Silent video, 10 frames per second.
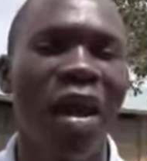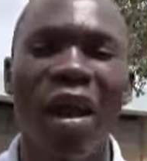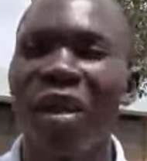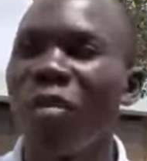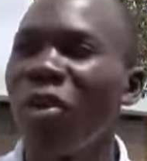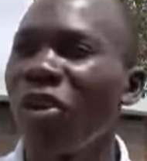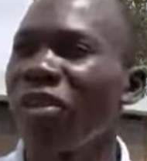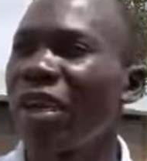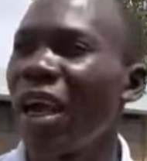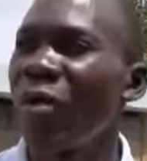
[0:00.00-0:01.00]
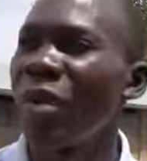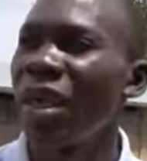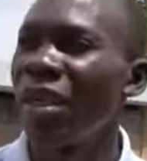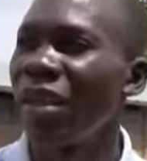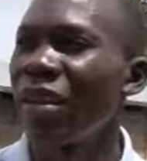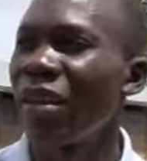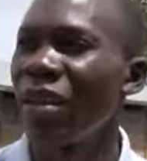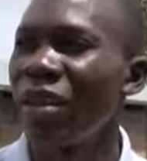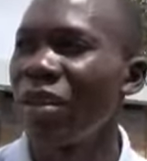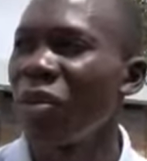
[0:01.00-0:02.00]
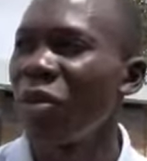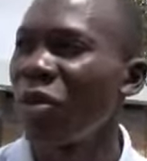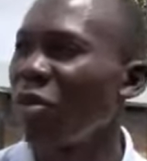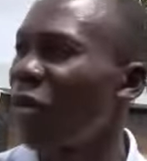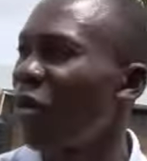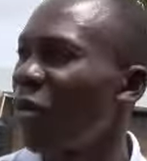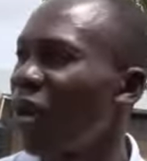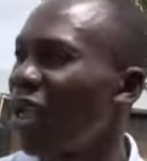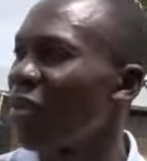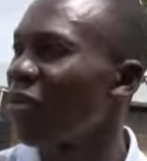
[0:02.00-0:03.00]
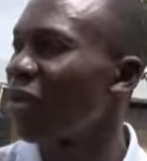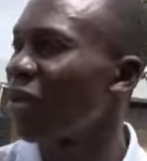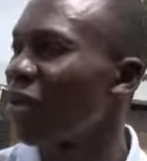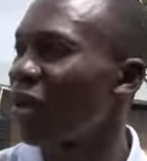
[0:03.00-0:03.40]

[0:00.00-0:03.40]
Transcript: animals come in to cause problems,